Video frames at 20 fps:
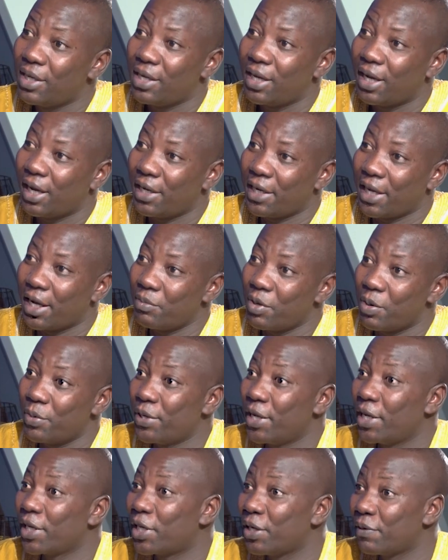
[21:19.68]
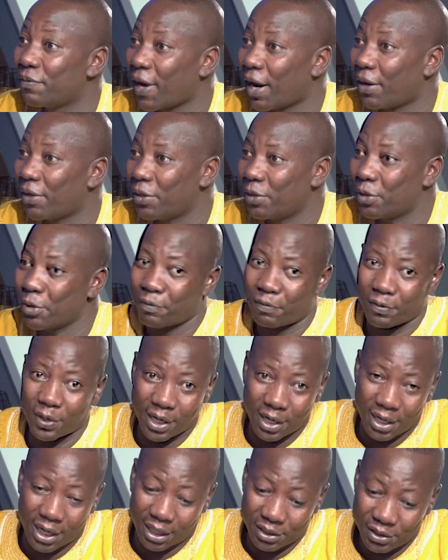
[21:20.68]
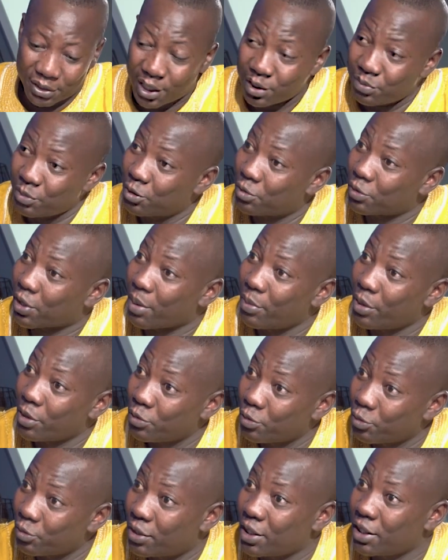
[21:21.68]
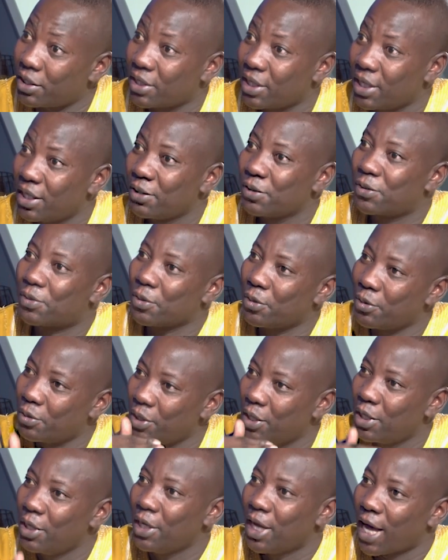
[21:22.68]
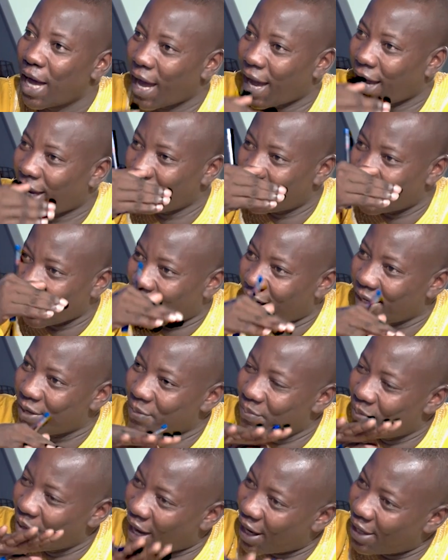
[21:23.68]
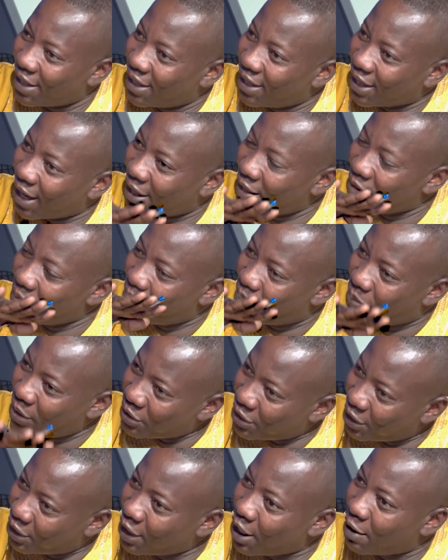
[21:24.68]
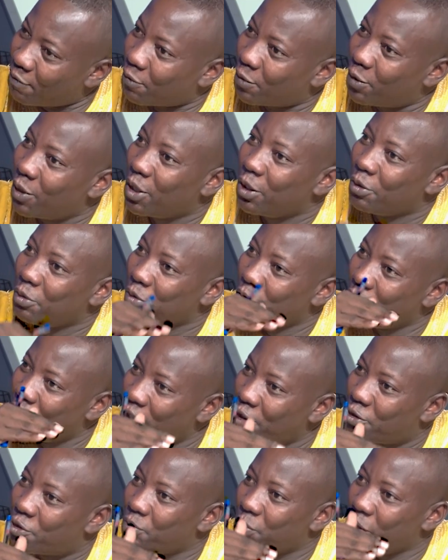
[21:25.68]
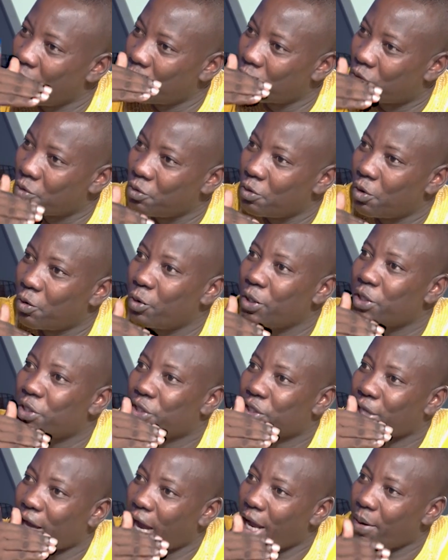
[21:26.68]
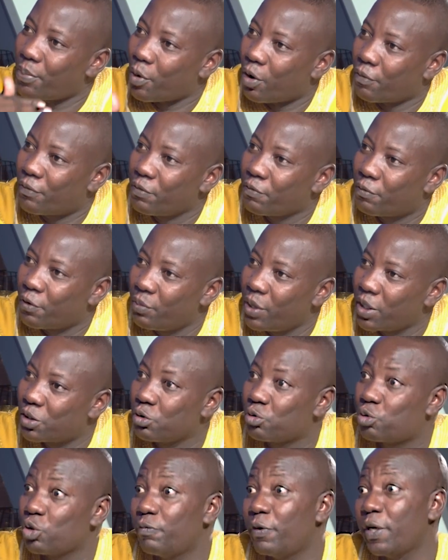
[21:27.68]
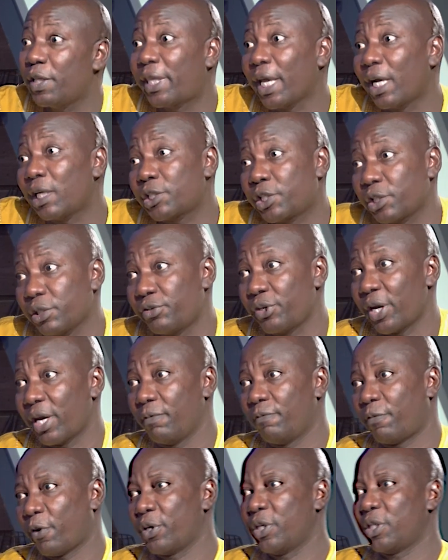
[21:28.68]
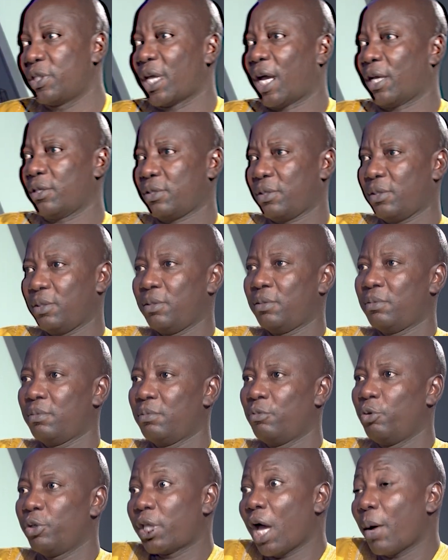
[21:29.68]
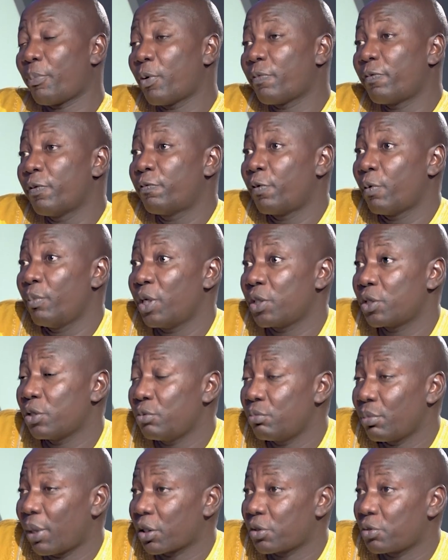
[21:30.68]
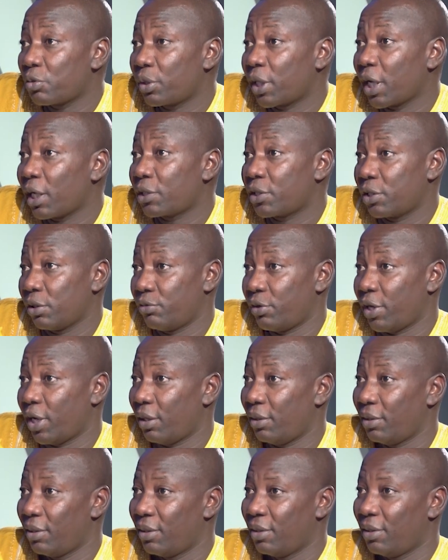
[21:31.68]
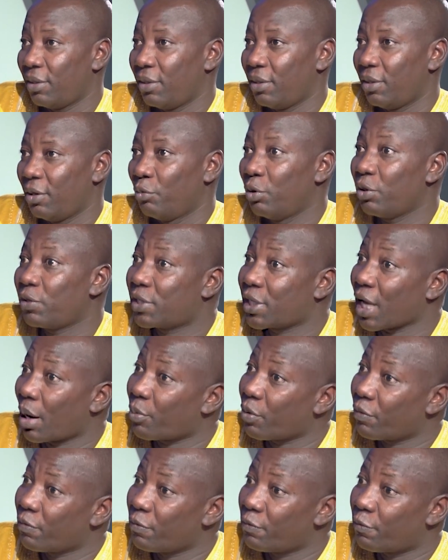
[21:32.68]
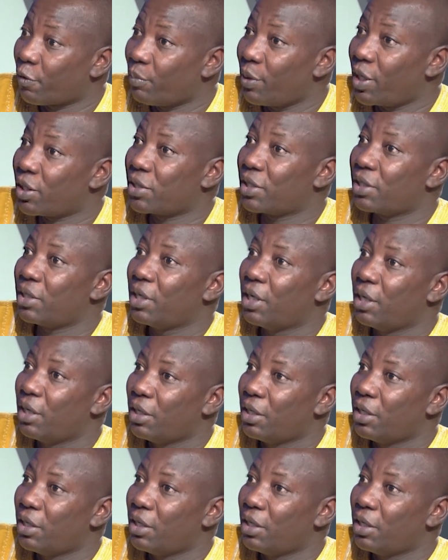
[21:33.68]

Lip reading: and then maybe they give out that your father has sent me to come and do this. So at the basic level, you need to be able to know which type of information to even tell children. For instance, what type of information must you tell children? Which type of information,